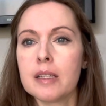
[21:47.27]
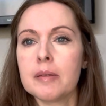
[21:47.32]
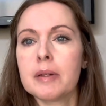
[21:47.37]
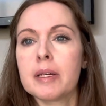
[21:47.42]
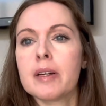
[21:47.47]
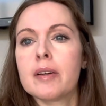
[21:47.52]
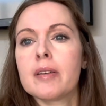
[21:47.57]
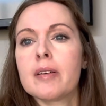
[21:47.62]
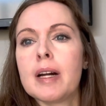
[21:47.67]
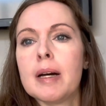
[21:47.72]
me go
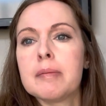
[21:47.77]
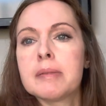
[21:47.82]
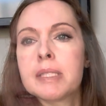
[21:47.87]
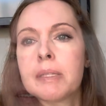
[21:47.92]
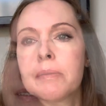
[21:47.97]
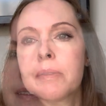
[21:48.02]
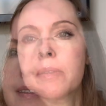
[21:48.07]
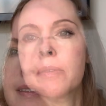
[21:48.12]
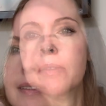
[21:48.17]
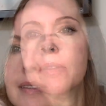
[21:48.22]
grab something
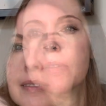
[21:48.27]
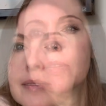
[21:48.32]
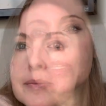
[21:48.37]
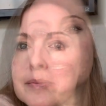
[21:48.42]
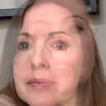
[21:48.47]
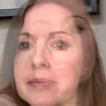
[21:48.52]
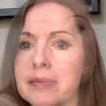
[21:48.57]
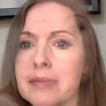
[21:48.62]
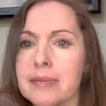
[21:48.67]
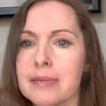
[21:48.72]
real quick.
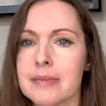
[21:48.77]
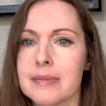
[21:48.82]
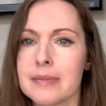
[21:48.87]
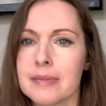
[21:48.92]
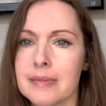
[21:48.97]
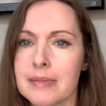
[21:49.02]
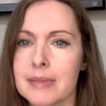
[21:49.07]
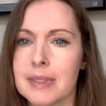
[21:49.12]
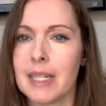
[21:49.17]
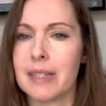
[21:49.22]

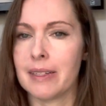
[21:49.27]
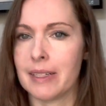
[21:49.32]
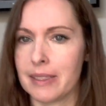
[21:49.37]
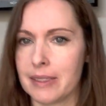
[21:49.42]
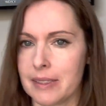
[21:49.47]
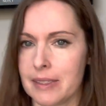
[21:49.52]
Alright,